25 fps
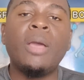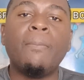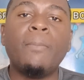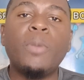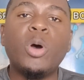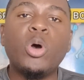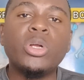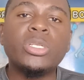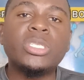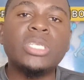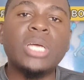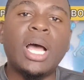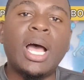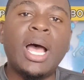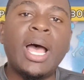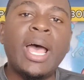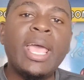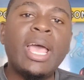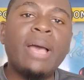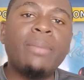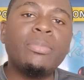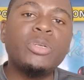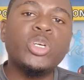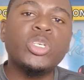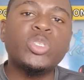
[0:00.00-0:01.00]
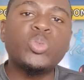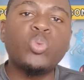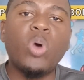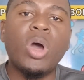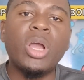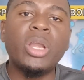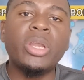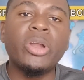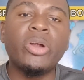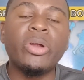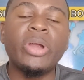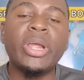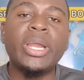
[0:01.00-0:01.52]
But I am just
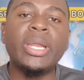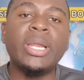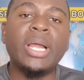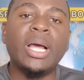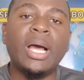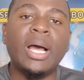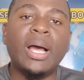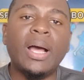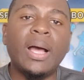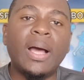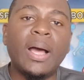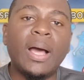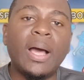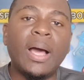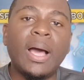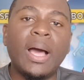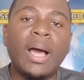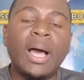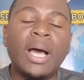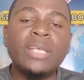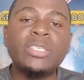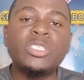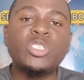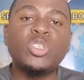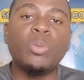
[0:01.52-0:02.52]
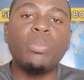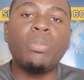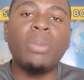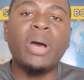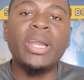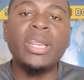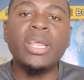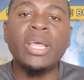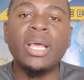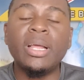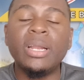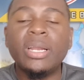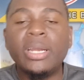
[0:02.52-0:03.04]
wondering, as
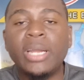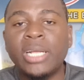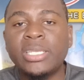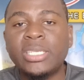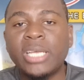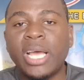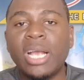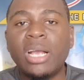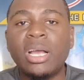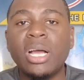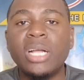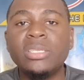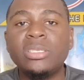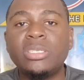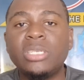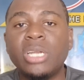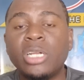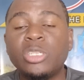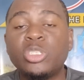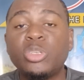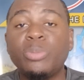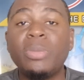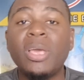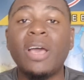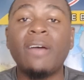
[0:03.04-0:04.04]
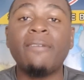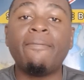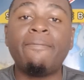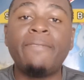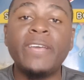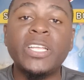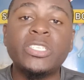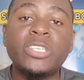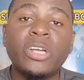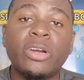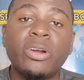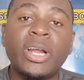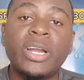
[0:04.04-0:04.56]
somebody that I consider to be a
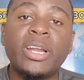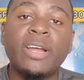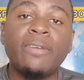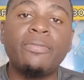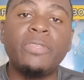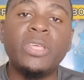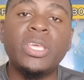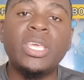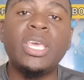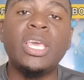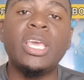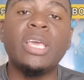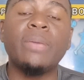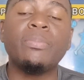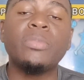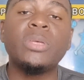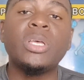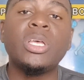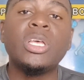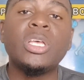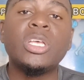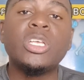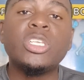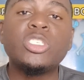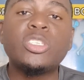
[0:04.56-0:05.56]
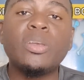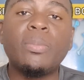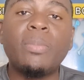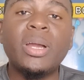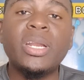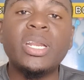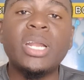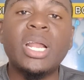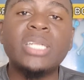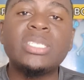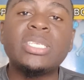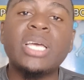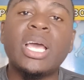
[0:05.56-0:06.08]
veteran of the game,
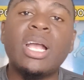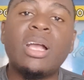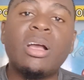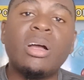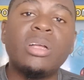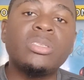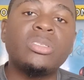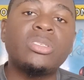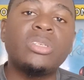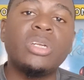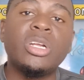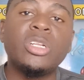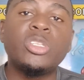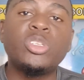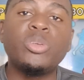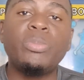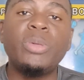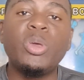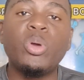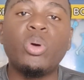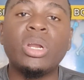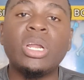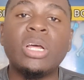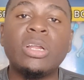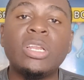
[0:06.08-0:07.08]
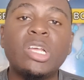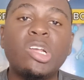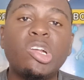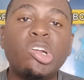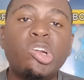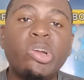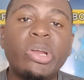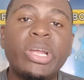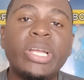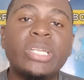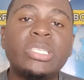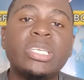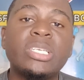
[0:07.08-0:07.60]
somebody that I consider to be one of the
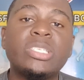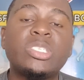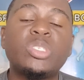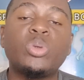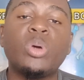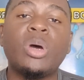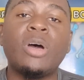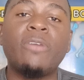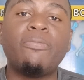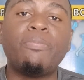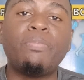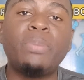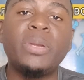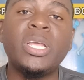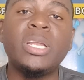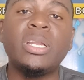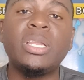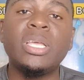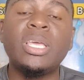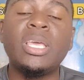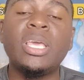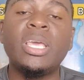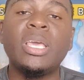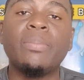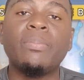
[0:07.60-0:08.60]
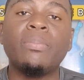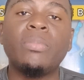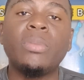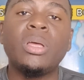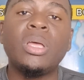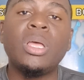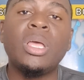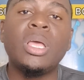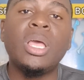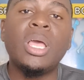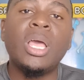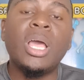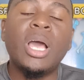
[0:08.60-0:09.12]
greatest to have played the game,
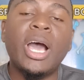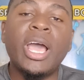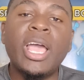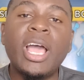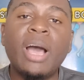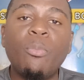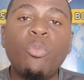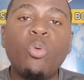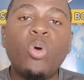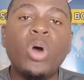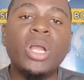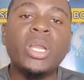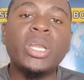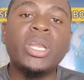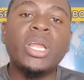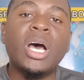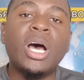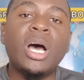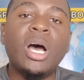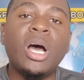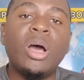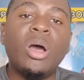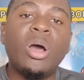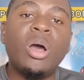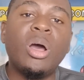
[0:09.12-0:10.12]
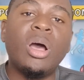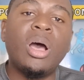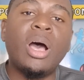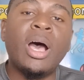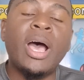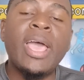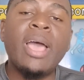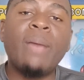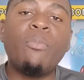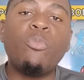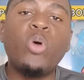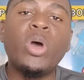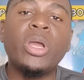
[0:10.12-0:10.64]
I
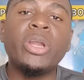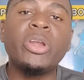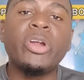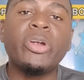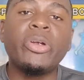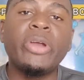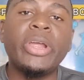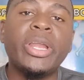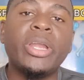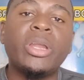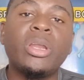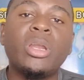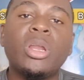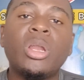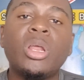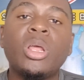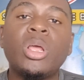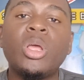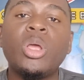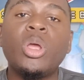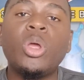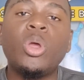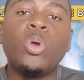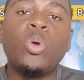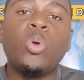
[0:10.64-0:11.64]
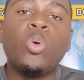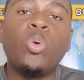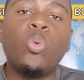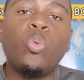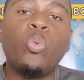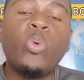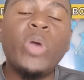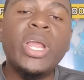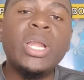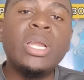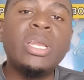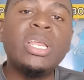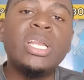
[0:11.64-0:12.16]
am wondering,
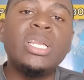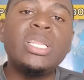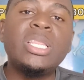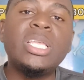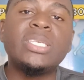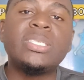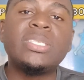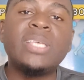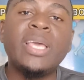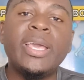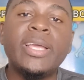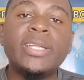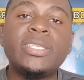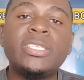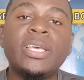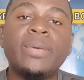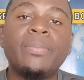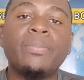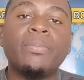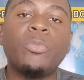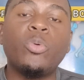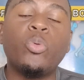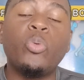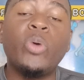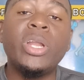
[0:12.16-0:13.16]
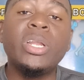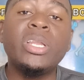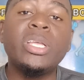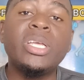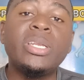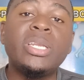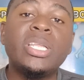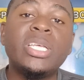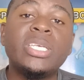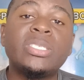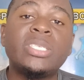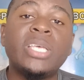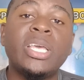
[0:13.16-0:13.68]
when did this hit him? When
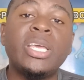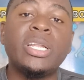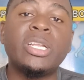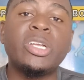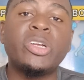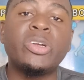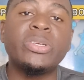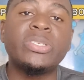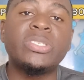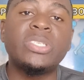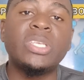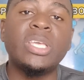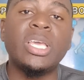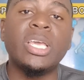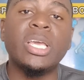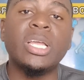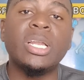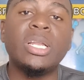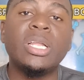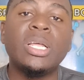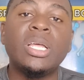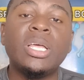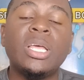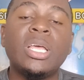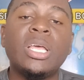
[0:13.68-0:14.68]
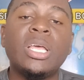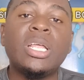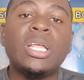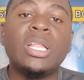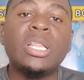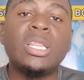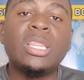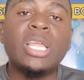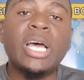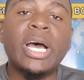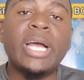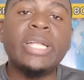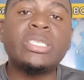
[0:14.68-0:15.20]
did this hit Chris Gayle?
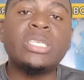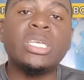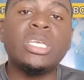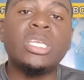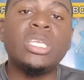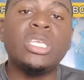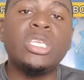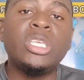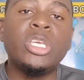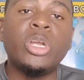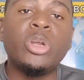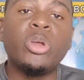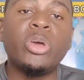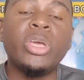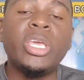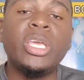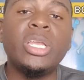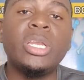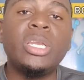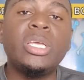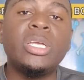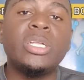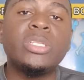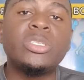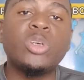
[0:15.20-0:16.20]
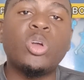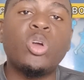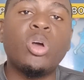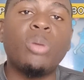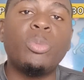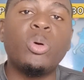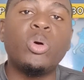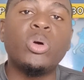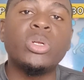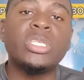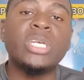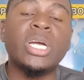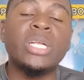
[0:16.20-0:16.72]
that, you know, he needs to
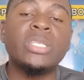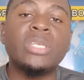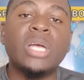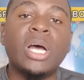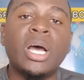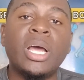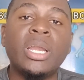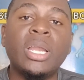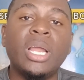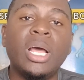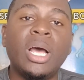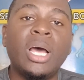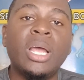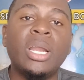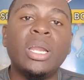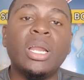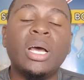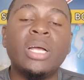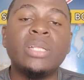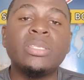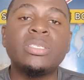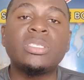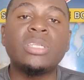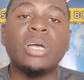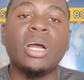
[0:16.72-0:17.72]
come out and